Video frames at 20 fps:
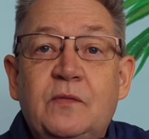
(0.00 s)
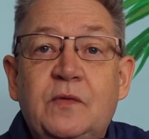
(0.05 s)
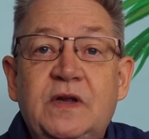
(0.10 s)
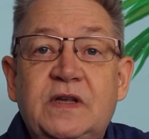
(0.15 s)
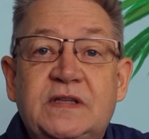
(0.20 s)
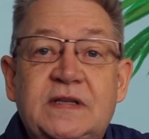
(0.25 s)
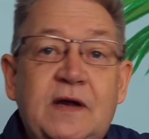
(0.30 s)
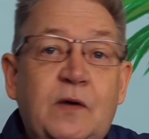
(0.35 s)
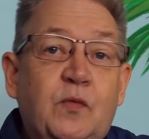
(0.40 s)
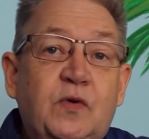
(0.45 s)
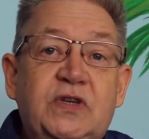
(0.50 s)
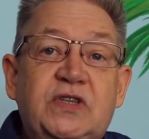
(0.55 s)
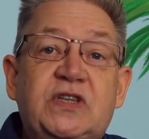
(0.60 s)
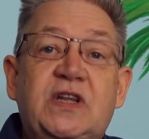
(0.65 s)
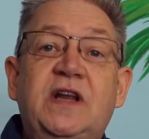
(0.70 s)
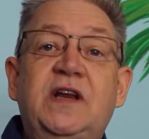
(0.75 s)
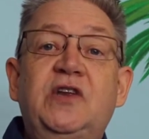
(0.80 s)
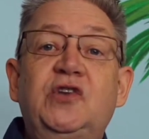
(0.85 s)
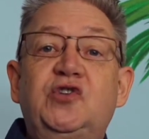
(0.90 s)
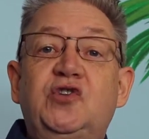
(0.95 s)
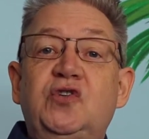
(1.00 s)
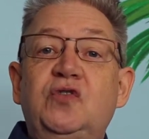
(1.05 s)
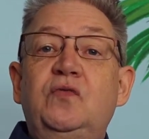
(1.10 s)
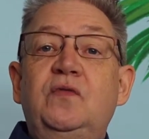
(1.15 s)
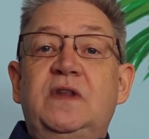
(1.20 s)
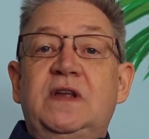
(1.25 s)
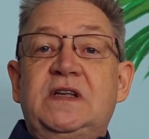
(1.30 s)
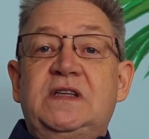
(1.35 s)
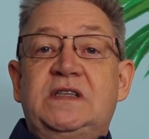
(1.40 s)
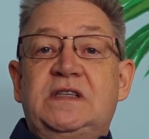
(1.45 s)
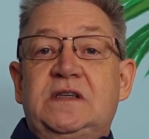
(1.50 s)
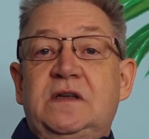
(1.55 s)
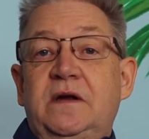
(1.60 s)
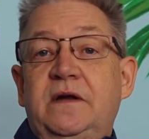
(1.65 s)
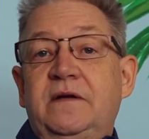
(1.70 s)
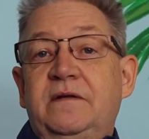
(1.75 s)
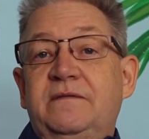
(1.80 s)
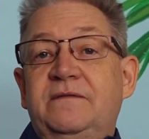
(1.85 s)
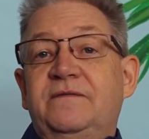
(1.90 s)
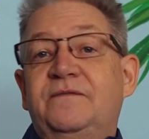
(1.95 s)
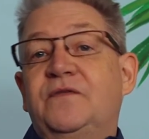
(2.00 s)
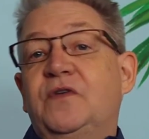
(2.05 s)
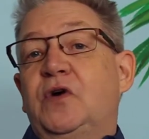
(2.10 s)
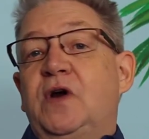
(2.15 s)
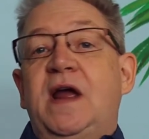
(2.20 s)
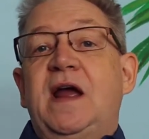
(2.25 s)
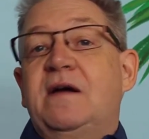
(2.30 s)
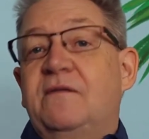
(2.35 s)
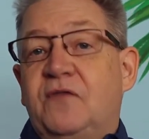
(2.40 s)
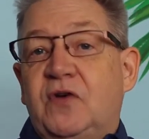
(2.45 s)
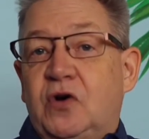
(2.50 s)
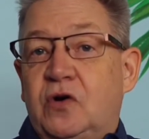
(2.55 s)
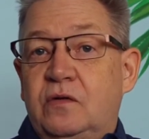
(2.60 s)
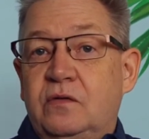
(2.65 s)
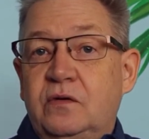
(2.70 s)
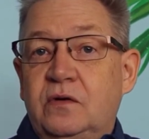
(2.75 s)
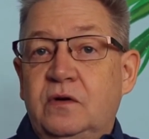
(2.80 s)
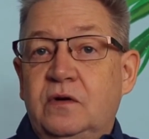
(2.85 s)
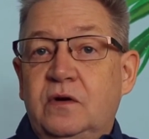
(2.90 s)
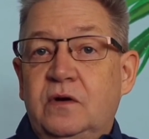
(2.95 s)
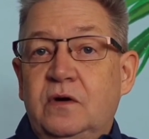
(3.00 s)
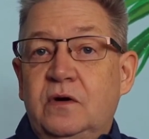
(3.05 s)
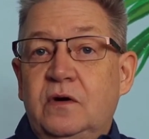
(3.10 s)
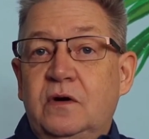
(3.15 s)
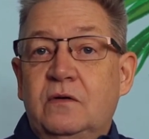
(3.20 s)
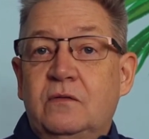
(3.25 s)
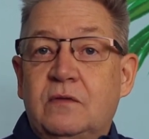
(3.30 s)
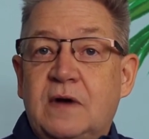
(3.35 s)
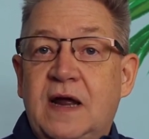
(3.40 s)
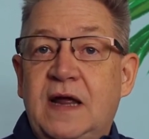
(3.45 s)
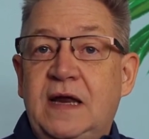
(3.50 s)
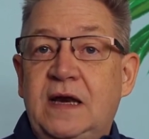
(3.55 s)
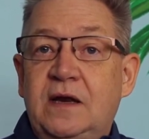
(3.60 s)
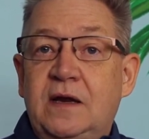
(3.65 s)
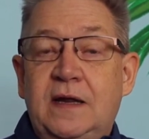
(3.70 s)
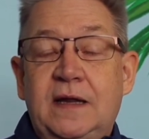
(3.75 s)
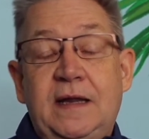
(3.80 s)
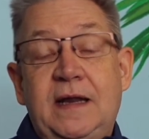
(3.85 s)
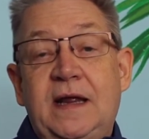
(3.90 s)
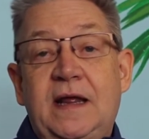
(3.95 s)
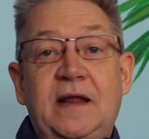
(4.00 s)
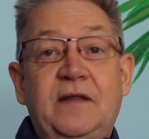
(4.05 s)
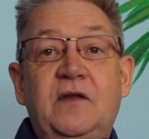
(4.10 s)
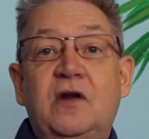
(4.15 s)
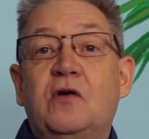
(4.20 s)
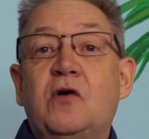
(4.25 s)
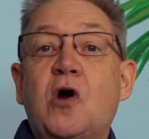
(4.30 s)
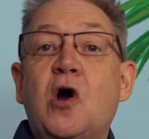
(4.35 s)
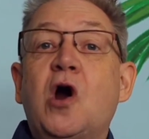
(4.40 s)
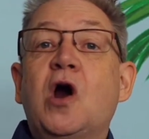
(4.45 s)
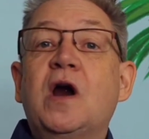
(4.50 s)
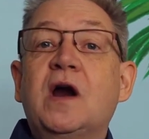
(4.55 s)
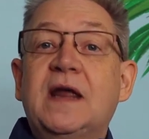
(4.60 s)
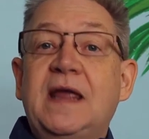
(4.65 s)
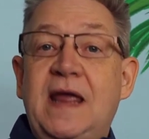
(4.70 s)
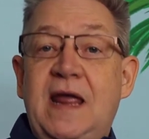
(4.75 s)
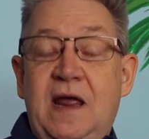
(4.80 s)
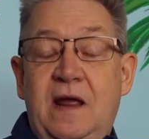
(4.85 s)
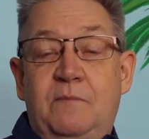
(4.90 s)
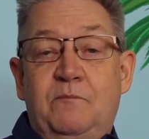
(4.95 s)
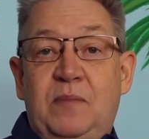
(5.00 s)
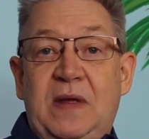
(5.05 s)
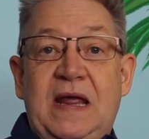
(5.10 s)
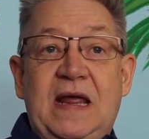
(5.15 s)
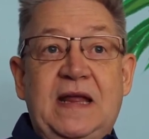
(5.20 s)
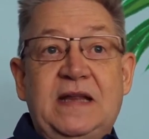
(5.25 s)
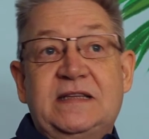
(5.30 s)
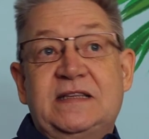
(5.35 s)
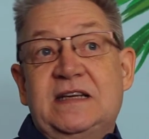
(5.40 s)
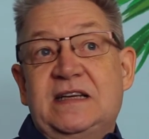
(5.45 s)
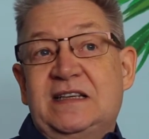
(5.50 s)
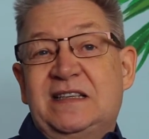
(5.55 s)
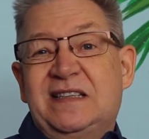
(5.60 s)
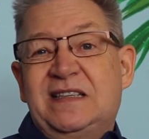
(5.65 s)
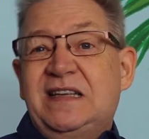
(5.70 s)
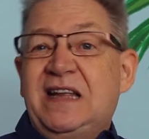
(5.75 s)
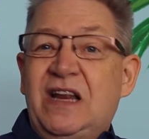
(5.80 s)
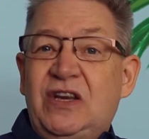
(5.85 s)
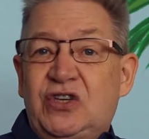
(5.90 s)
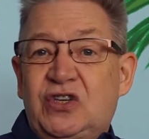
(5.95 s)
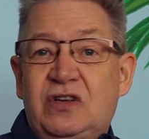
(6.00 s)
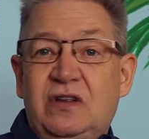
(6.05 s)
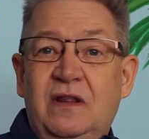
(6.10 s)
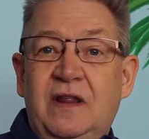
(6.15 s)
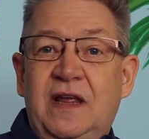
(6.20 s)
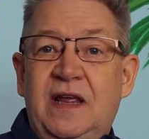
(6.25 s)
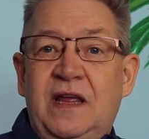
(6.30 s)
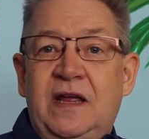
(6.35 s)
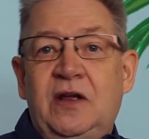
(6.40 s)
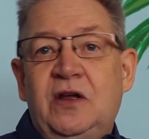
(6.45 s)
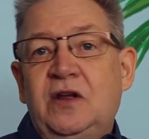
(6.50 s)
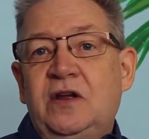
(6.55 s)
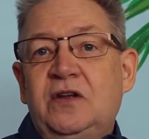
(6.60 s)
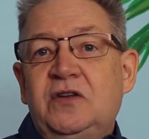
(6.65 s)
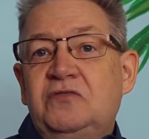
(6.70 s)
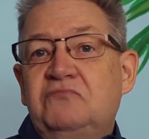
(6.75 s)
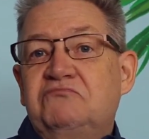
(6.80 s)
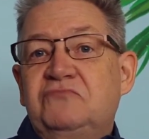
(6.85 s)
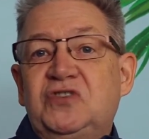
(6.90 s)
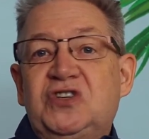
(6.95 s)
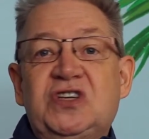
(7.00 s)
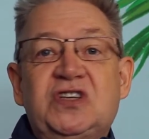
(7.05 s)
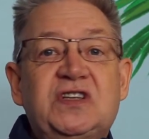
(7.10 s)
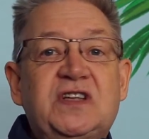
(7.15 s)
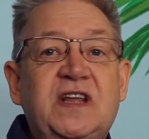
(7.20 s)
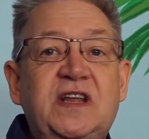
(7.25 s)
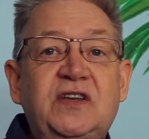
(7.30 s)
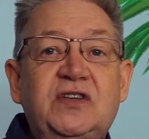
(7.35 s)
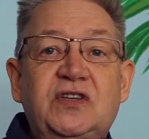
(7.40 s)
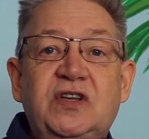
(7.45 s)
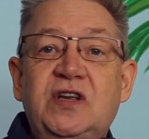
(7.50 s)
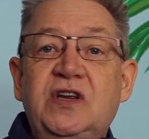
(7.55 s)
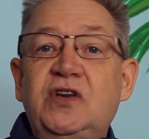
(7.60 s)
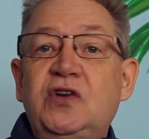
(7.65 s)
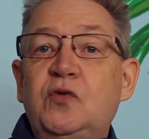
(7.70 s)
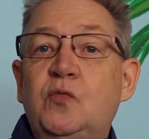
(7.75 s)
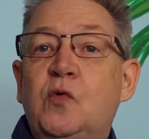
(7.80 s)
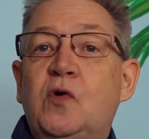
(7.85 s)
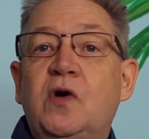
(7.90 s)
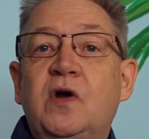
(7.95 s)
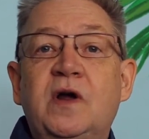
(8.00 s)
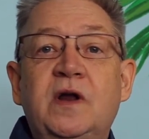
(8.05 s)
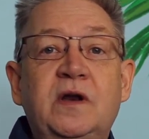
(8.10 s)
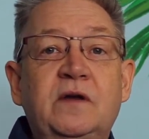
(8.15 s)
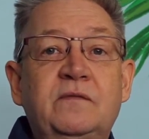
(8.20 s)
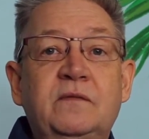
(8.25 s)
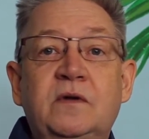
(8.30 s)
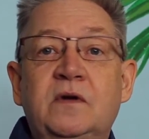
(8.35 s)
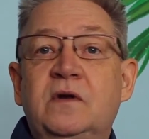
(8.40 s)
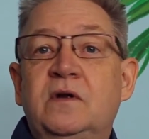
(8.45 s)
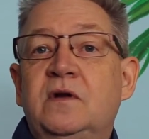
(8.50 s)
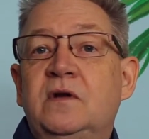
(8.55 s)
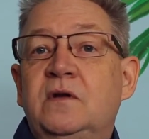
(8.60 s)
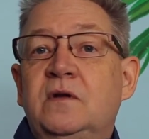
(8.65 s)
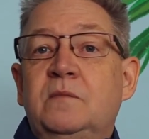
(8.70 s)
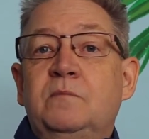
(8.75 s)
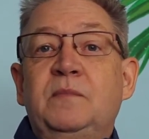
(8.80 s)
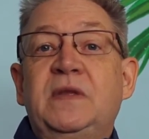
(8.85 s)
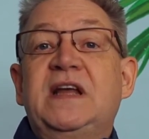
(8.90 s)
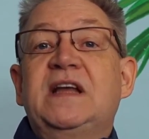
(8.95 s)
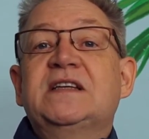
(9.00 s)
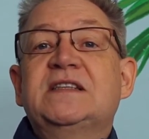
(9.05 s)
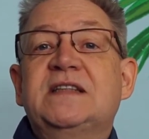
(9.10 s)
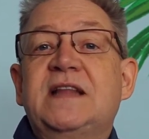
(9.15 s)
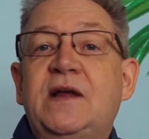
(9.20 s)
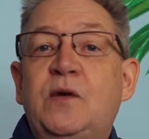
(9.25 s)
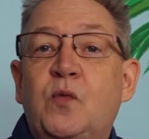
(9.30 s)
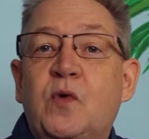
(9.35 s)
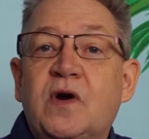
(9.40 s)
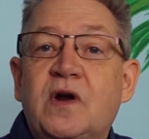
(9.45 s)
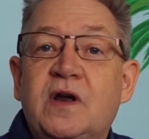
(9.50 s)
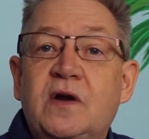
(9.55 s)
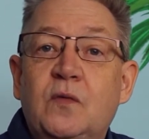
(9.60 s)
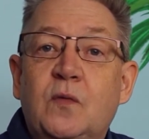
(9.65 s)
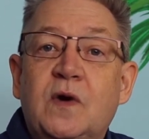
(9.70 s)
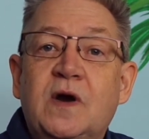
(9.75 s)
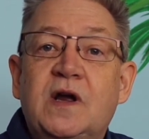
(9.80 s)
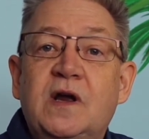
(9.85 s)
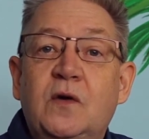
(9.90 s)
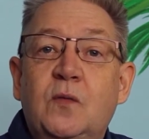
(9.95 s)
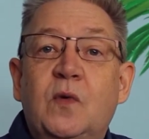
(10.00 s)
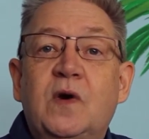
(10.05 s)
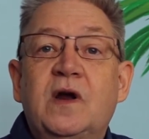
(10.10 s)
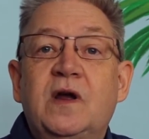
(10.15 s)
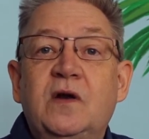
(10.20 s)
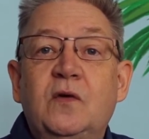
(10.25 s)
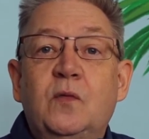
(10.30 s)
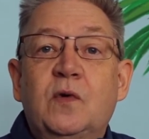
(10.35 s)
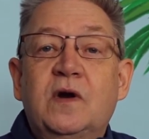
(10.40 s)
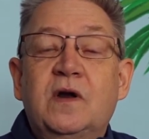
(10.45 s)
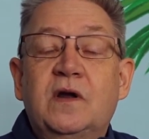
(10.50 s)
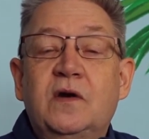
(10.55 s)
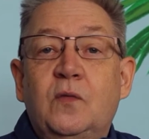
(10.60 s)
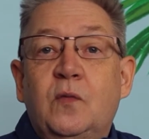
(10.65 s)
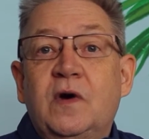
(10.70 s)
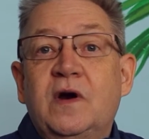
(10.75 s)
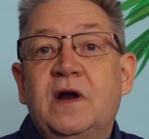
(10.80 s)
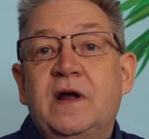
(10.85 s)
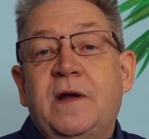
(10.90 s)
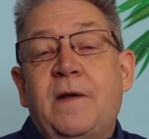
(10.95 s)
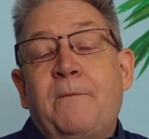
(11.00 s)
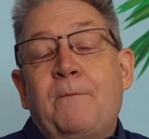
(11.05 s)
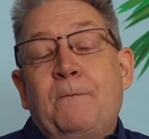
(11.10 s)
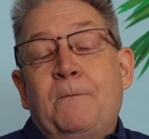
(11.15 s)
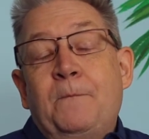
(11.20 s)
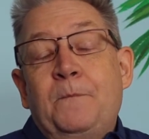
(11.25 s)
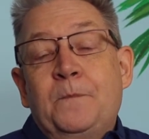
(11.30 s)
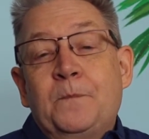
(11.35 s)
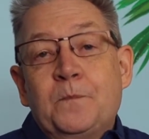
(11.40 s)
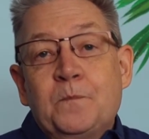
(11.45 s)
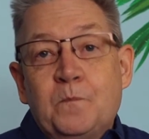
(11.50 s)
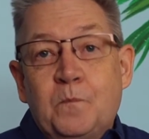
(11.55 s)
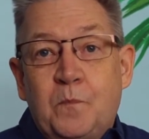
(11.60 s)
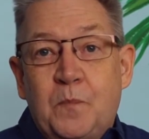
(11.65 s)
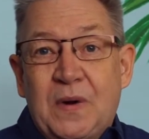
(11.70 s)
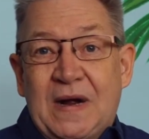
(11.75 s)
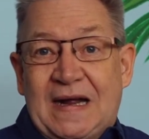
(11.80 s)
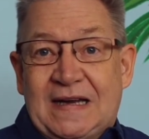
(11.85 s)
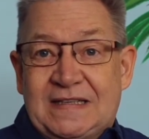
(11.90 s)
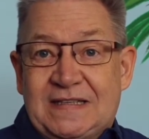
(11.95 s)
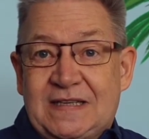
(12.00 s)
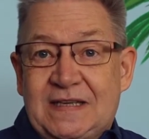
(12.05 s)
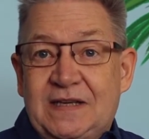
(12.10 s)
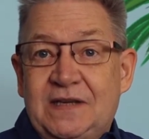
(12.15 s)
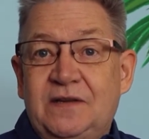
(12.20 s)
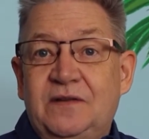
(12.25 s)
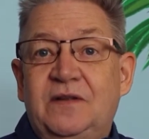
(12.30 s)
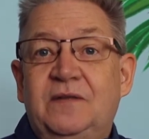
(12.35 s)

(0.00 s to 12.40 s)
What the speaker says: where you say, we're just going to do this forever, right? And there are campaigns that essentially just continue on because they work and work and work and work and work. But